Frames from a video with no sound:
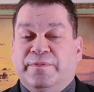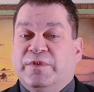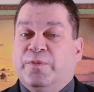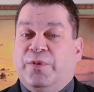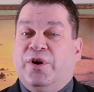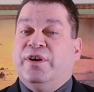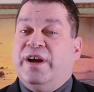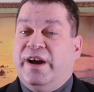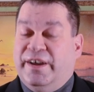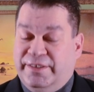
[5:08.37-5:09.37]
the bird
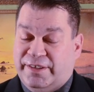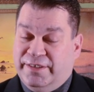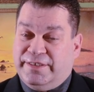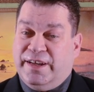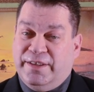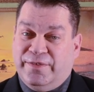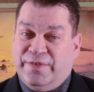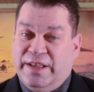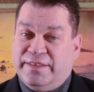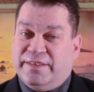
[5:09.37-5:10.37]
on the other side of the
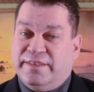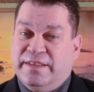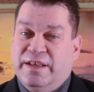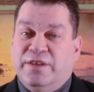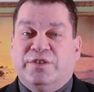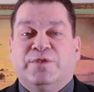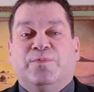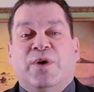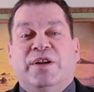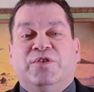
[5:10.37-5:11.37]
fence
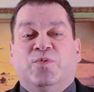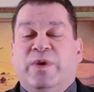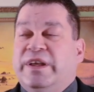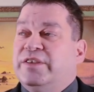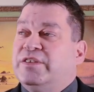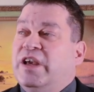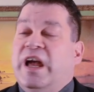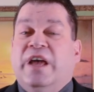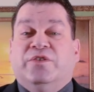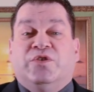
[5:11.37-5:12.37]
spread his wings
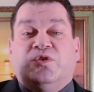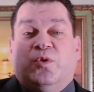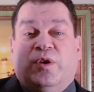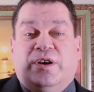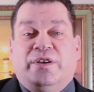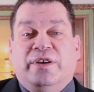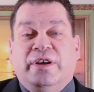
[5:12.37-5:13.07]
and soared.